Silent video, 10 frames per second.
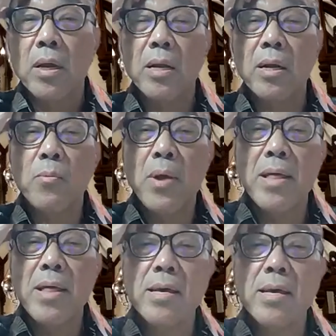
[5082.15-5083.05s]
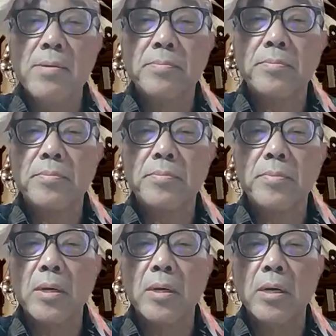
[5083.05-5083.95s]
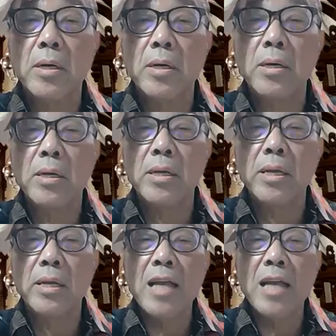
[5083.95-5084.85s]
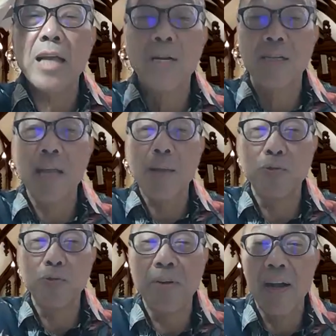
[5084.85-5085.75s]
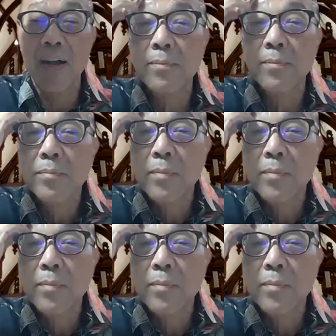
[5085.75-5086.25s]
and whether it has gone a step too far,